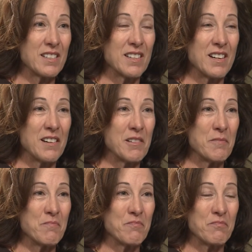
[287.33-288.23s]

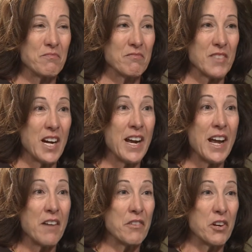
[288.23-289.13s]
I
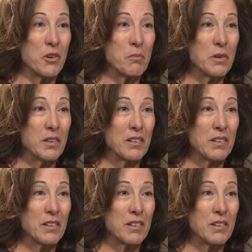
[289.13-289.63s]
have hope.